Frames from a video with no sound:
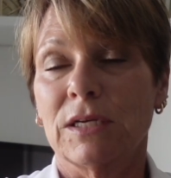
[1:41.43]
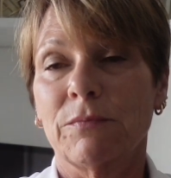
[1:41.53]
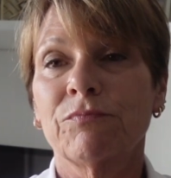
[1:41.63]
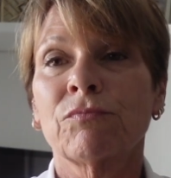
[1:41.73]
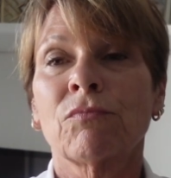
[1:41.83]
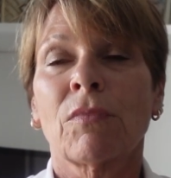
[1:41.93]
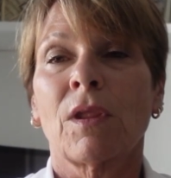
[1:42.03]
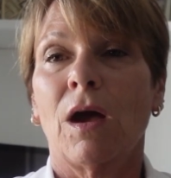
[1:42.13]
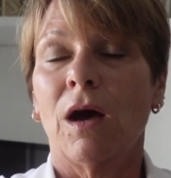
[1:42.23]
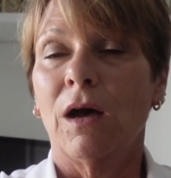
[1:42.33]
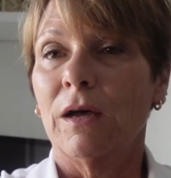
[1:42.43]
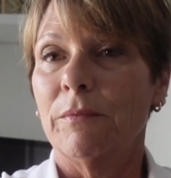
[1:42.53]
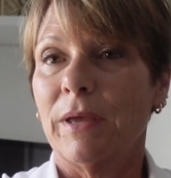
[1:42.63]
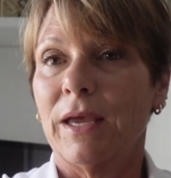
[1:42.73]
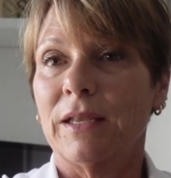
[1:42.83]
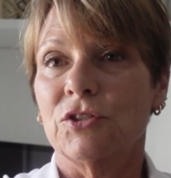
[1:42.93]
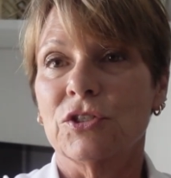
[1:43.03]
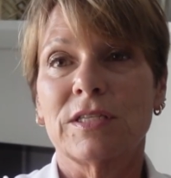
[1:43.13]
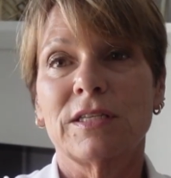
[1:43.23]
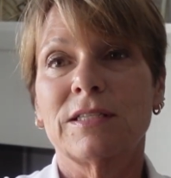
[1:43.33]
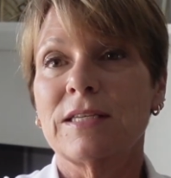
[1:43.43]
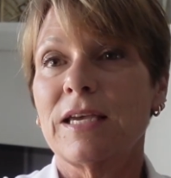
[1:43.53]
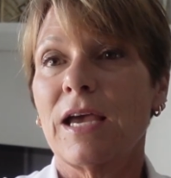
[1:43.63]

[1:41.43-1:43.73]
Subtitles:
it. And just see